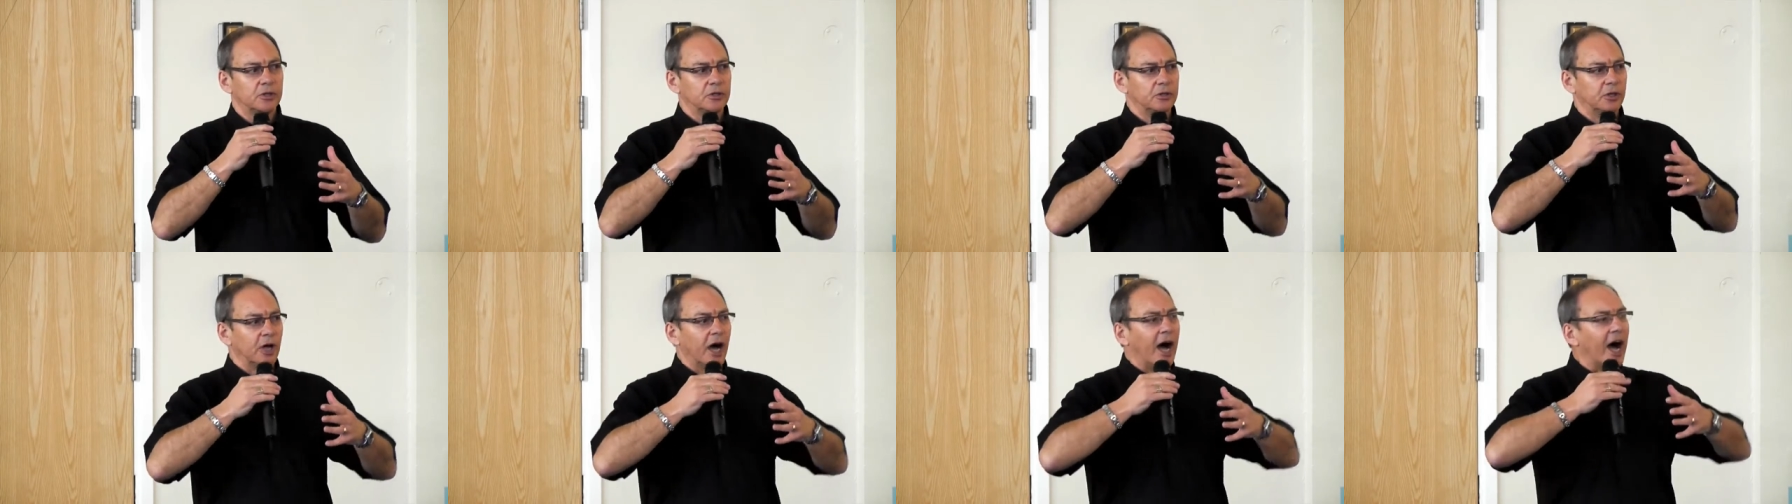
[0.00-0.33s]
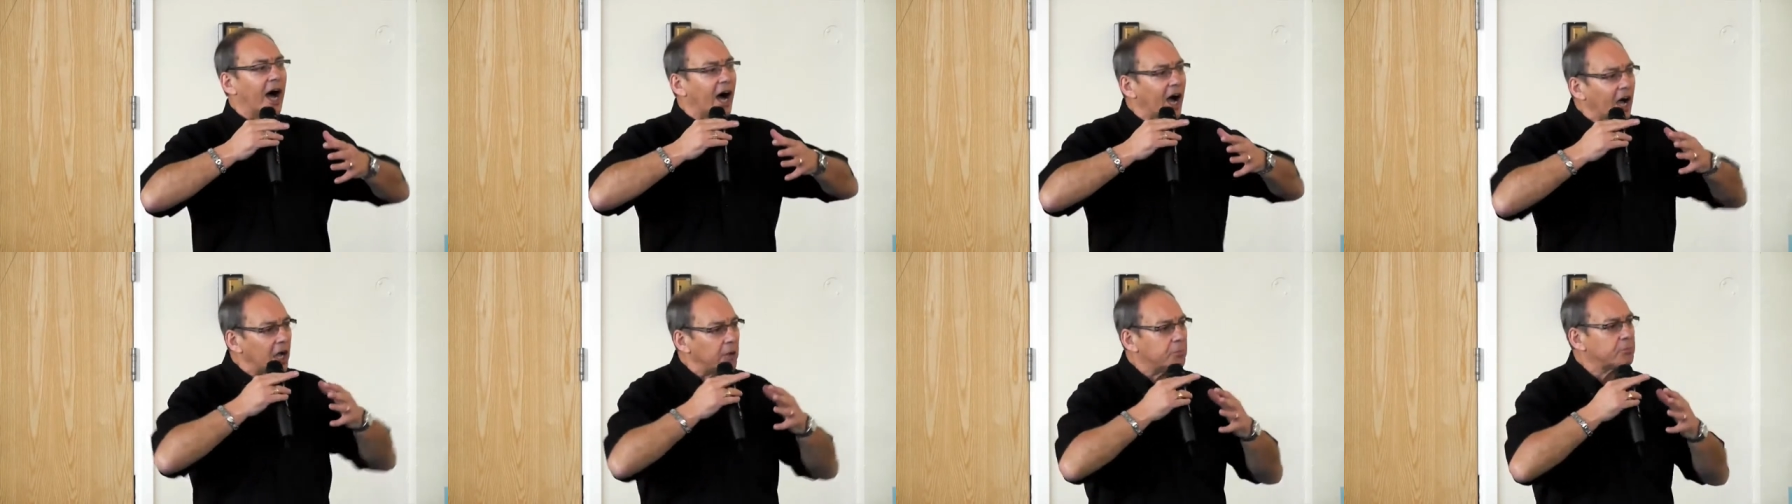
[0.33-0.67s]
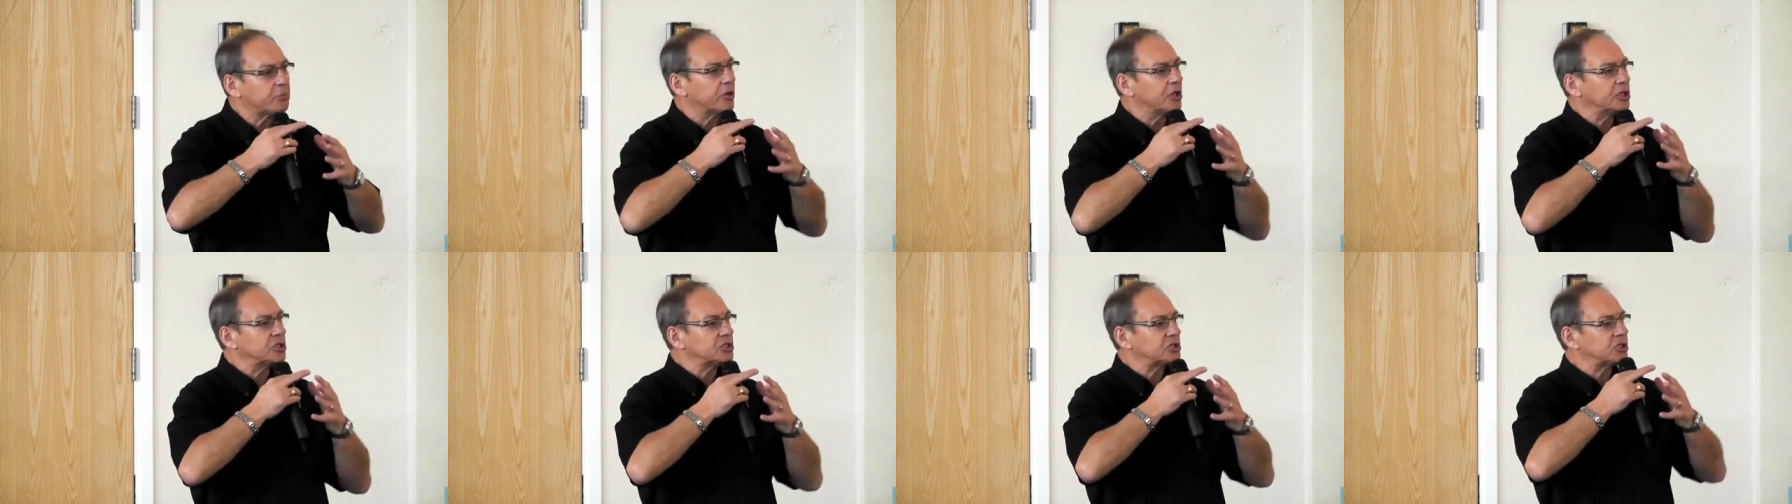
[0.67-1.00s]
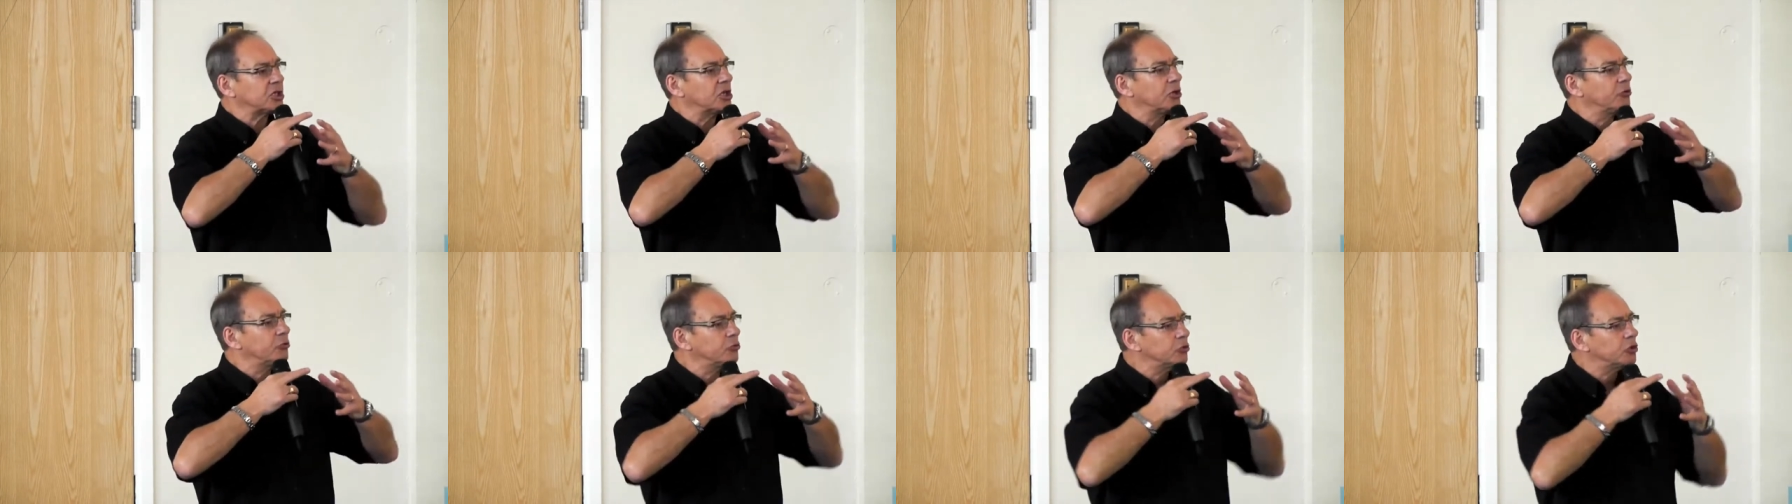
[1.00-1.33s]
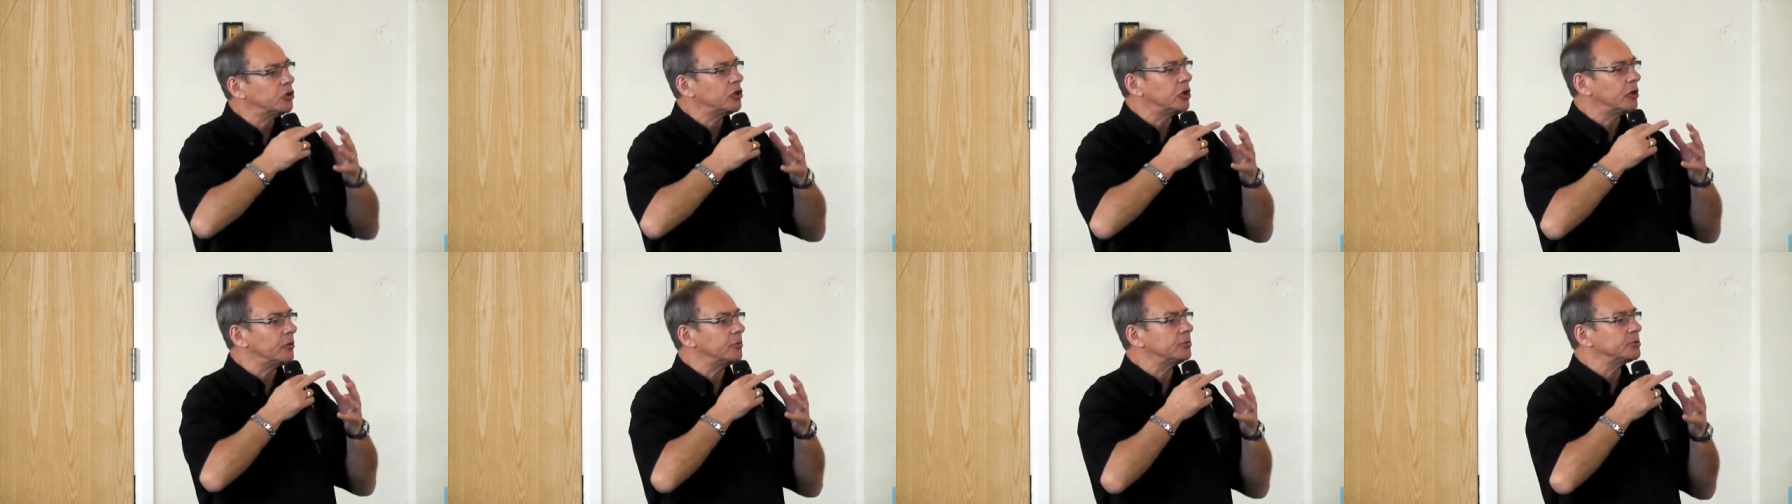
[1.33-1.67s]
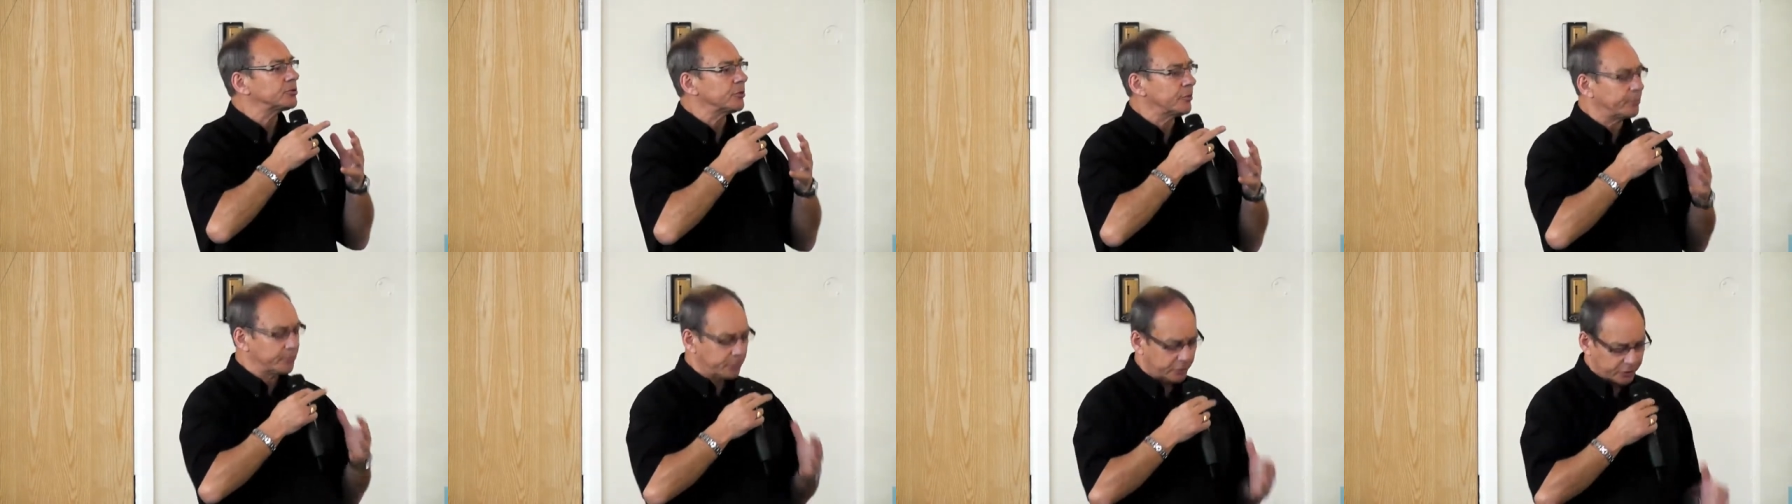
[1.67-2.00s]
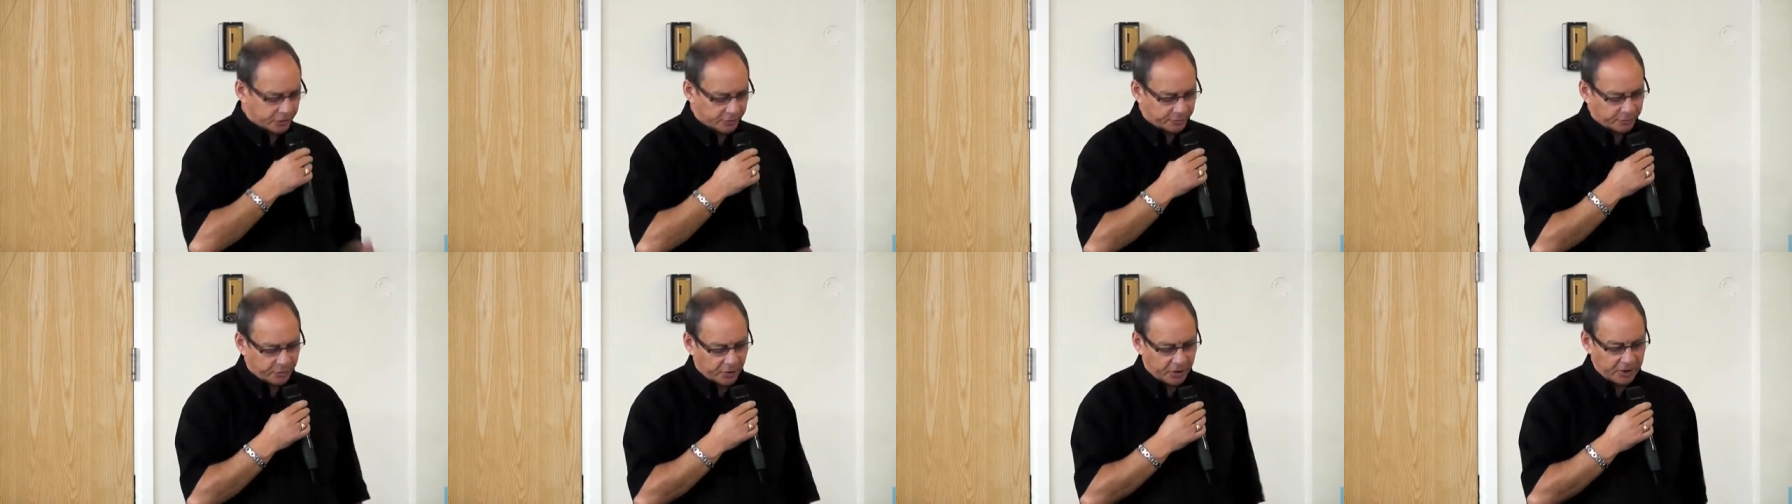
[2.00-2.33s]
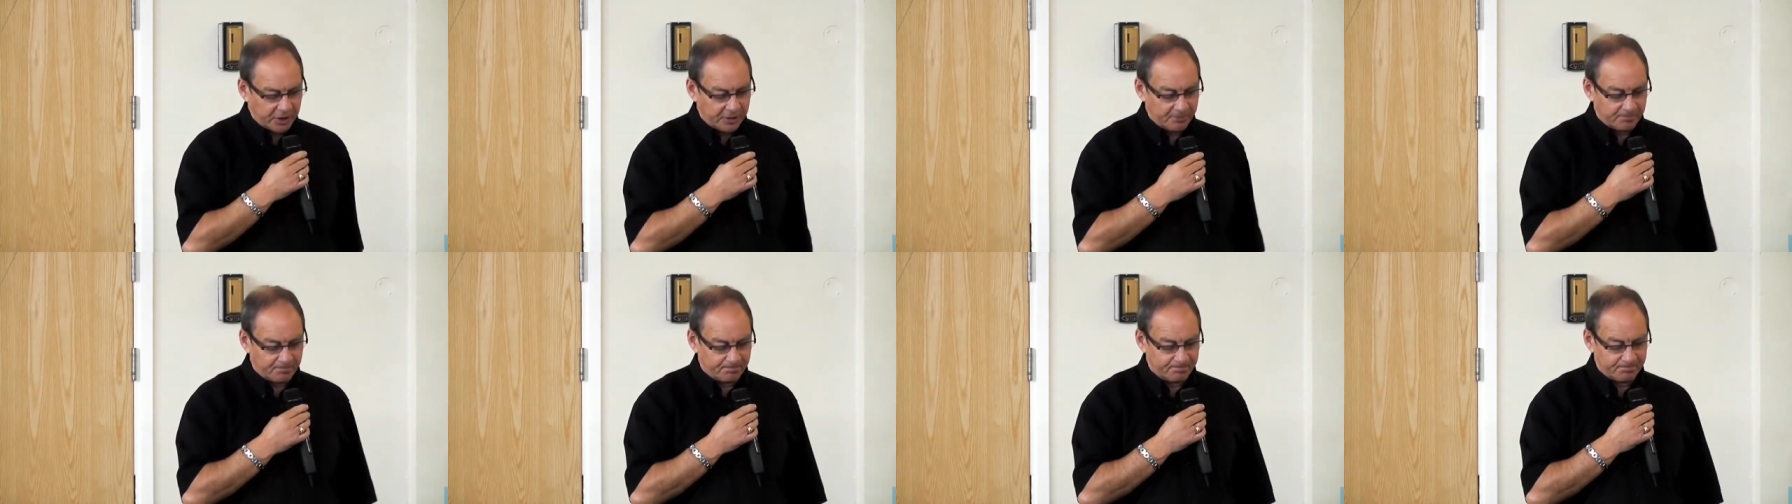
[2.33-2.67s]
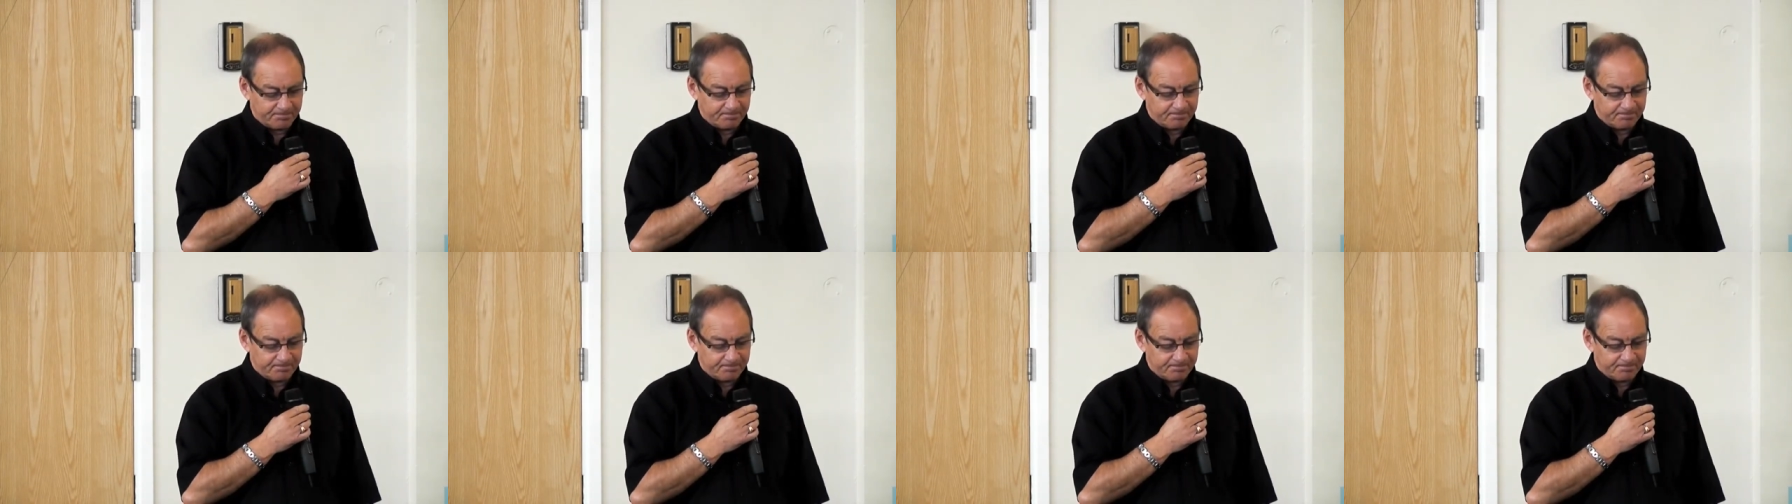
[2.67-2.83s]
The high priestly robes were put upon him.